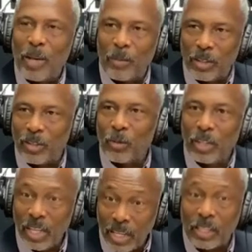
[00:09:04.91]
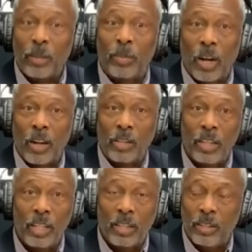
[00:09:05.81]
I'm able to really get some thoughts
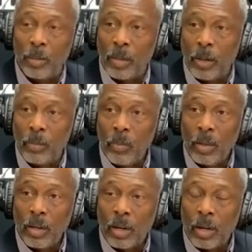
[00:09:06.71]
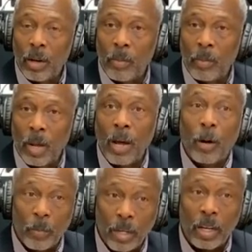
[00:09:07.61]
and get some um, um,
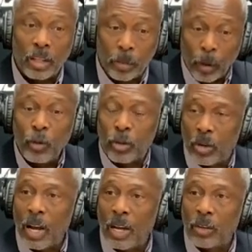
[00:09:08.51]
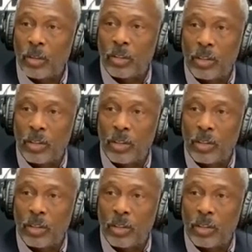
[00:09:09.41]
help and exposure out to